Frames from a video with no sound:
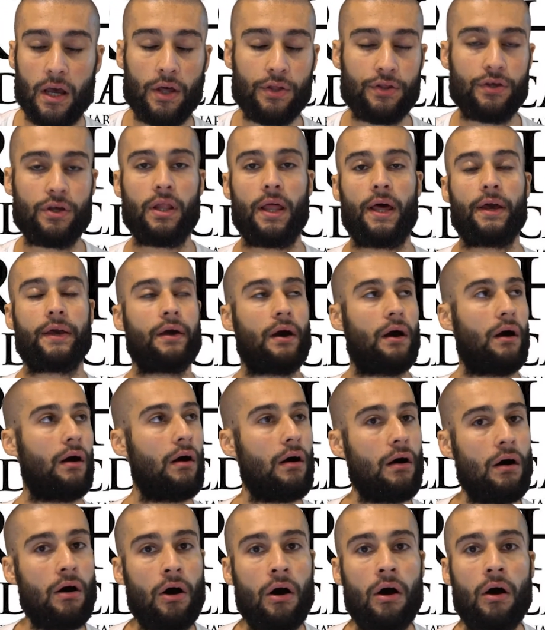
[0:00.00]
you're like,
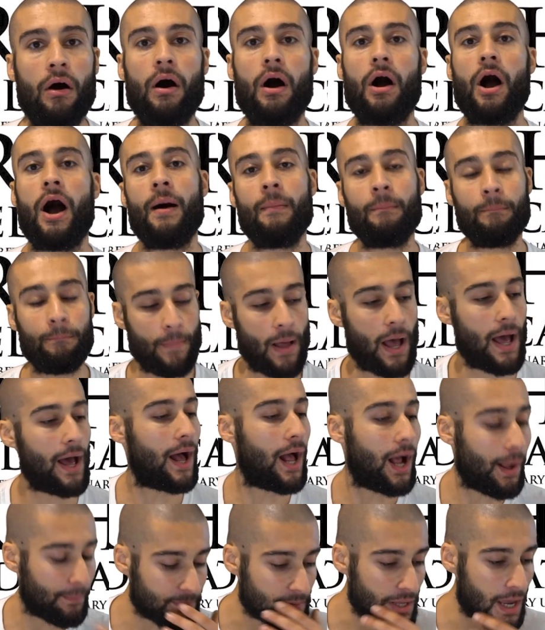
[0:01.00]
oh,
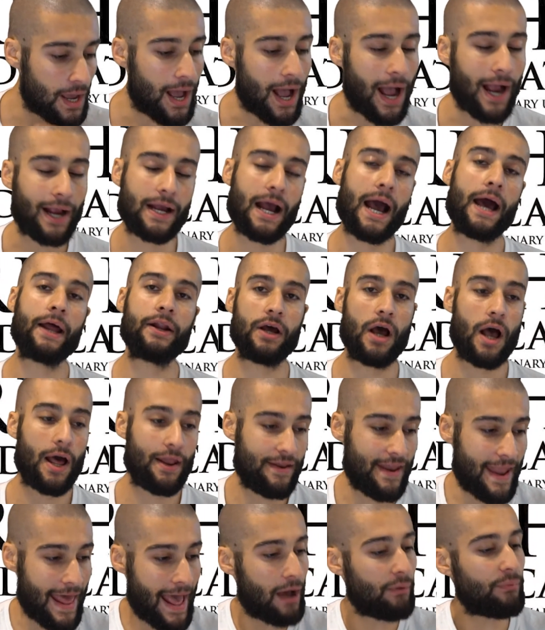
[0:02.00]
I can't,
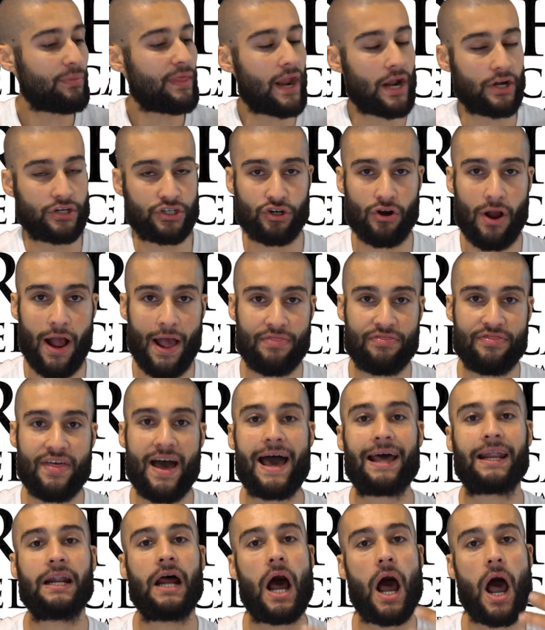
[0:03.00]
now that I tried
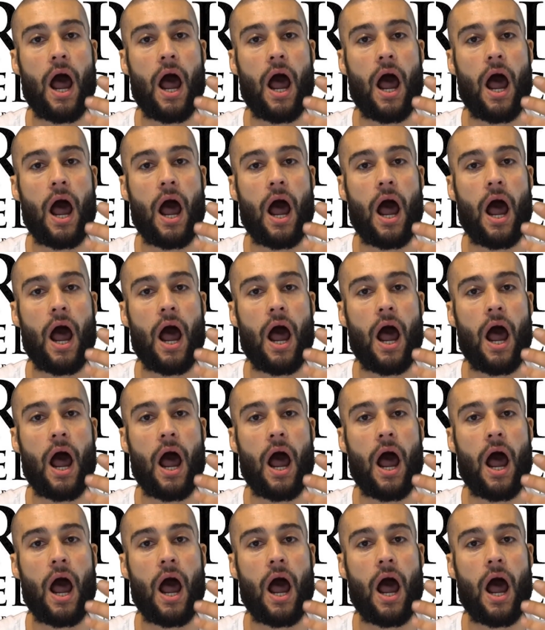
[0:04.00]
that,